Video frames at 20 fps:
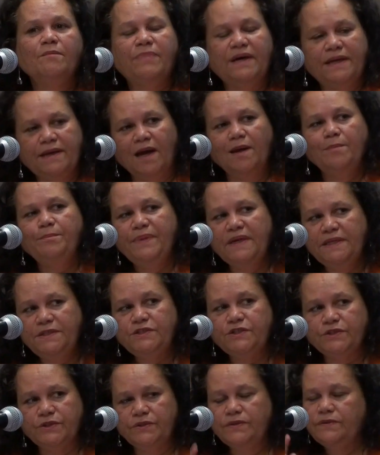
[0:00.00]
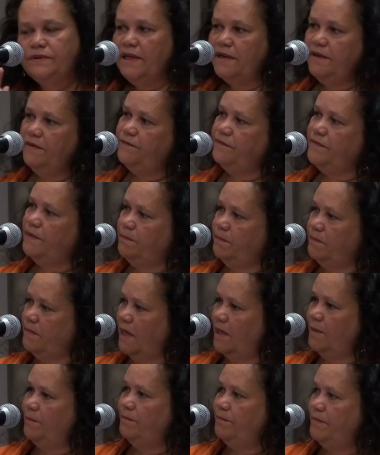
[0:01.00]
But I bet you that if the
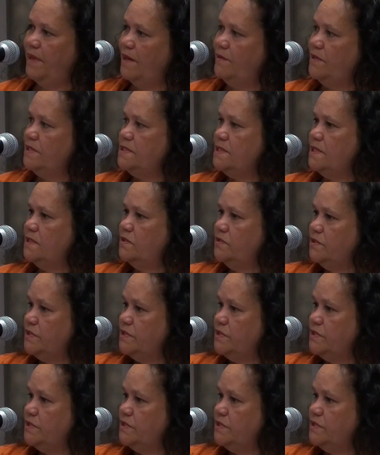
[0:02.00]
barrister